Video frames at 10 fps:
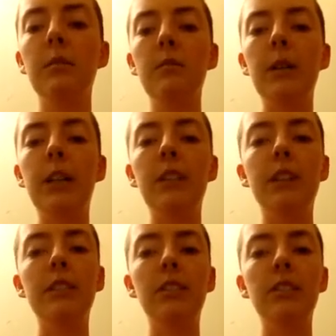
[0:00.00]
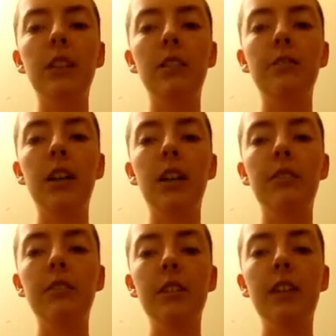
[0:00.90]
But I still suffer
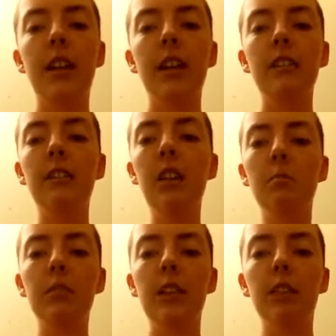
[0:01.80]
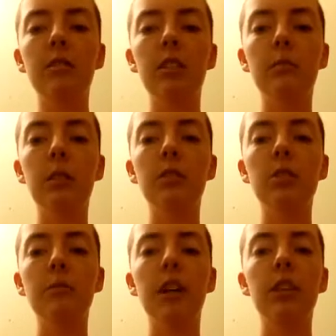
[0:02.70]
every day deeply with the
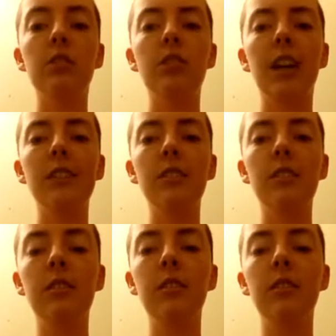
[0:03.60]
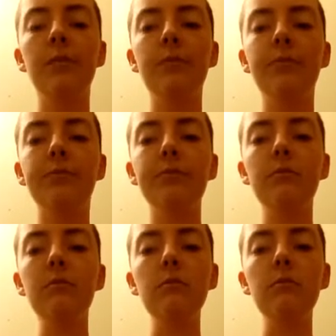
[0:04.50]
post-traumatic stress.
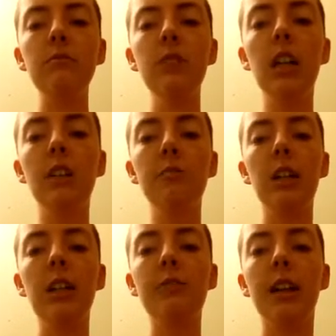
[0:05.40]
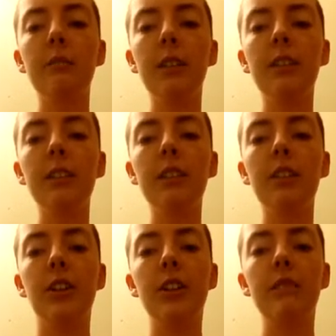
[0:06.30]
I have polyfragmented
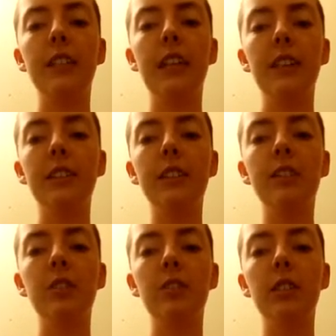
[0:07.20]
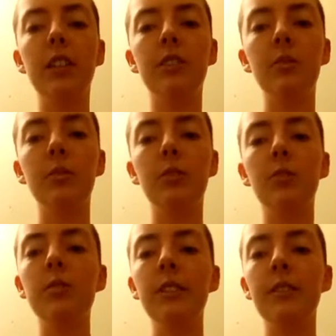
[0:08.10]
dissociative identity disorder as a
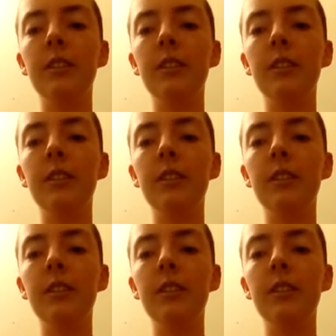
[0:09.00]
result.